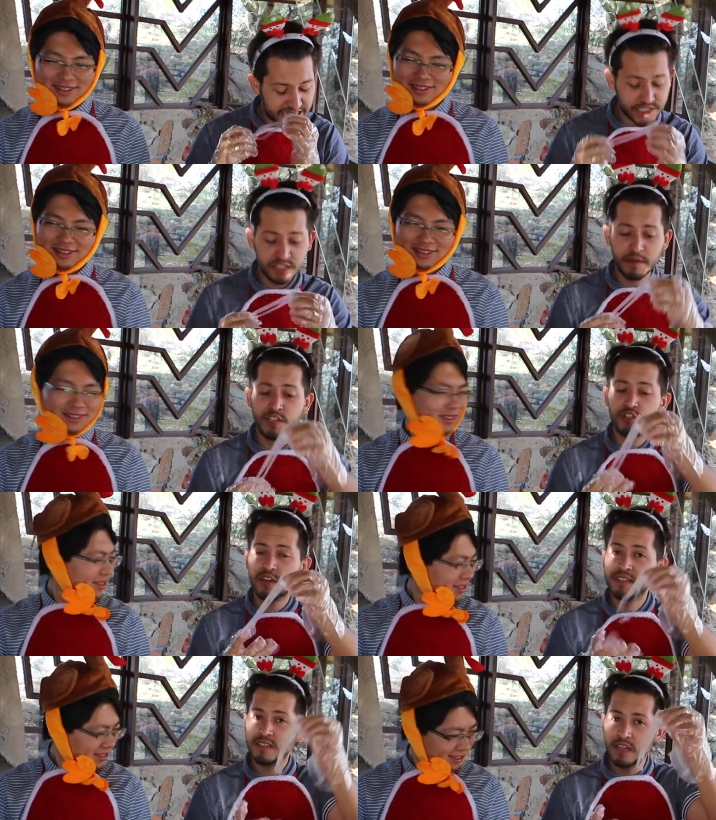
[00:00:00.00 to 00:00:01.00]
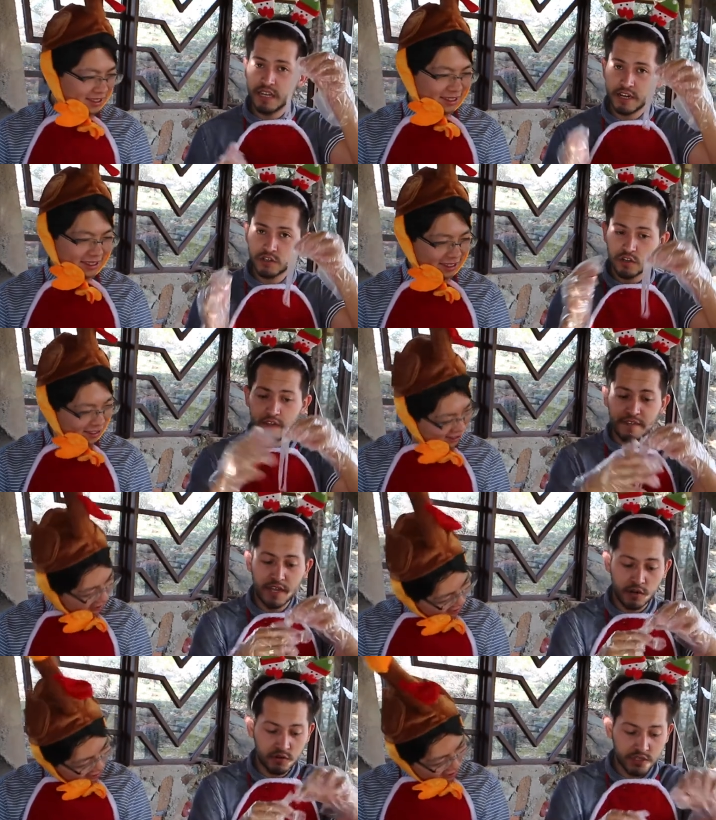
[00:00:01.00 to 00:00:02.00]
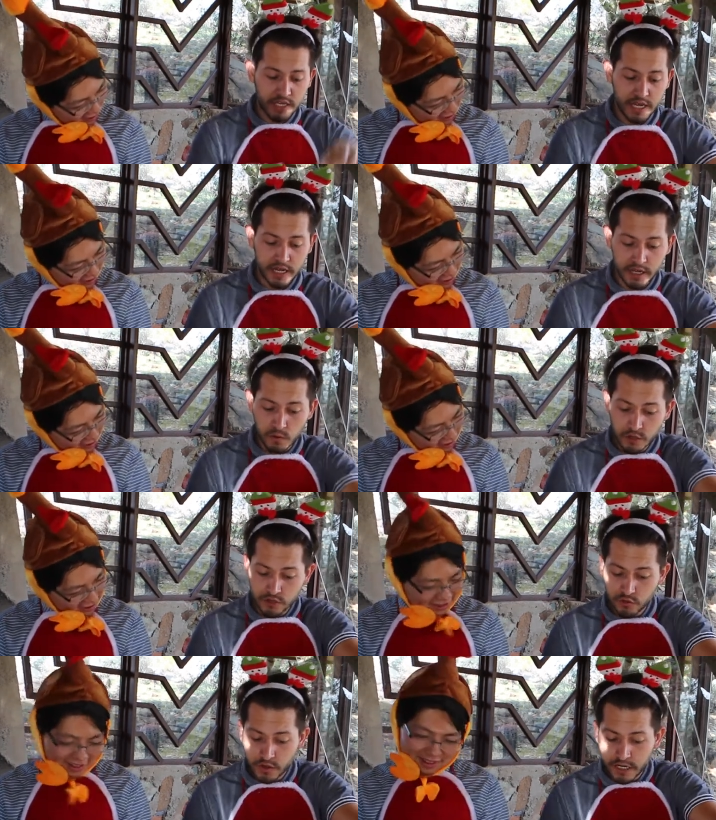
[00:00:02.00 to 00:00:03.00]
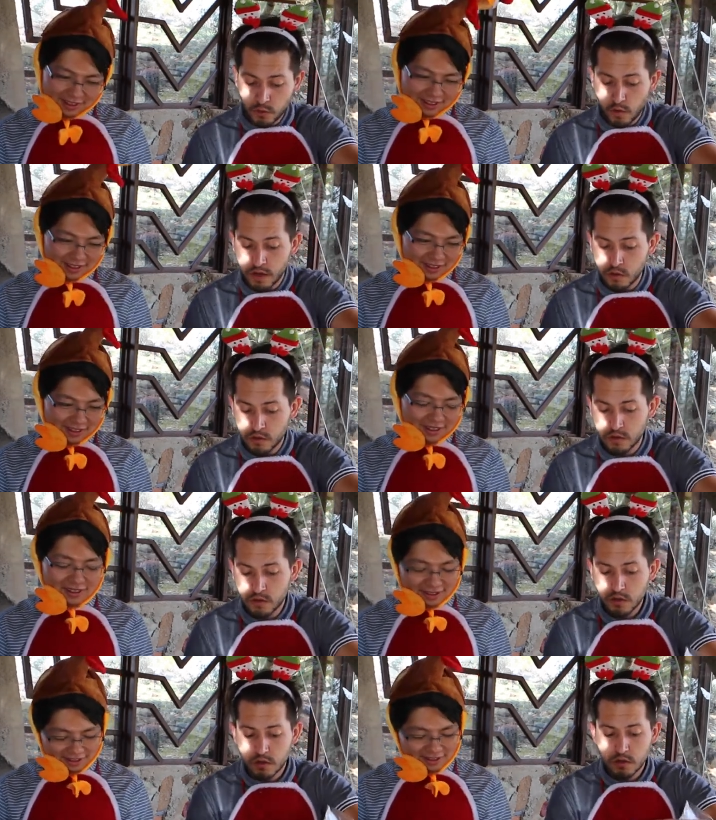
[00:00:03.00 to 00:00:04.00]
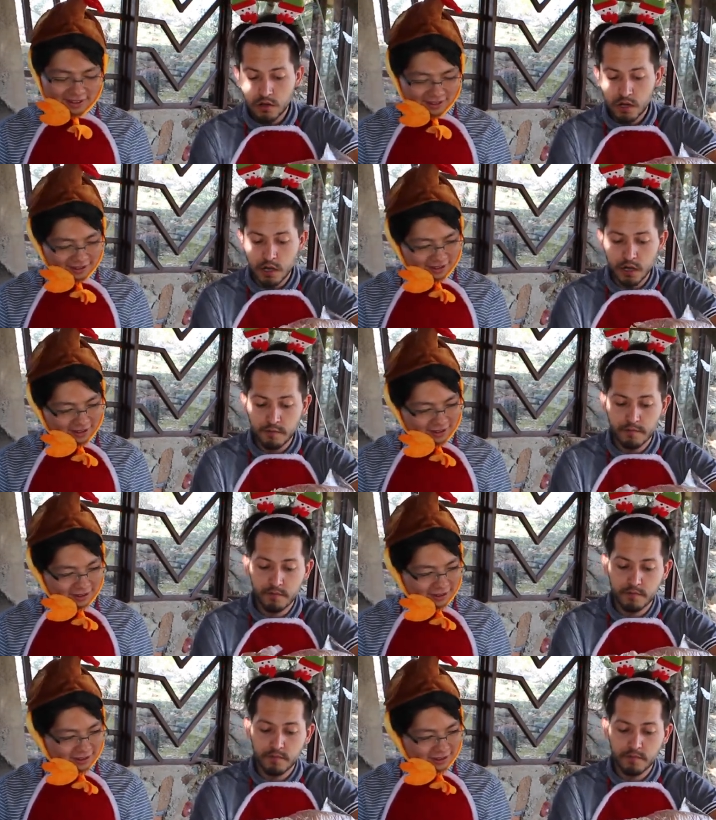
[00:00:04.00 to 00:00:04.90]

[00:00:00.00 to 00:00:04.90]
Speaker 1: Just make sure it's clear so that they don't see it. It works really well. Um,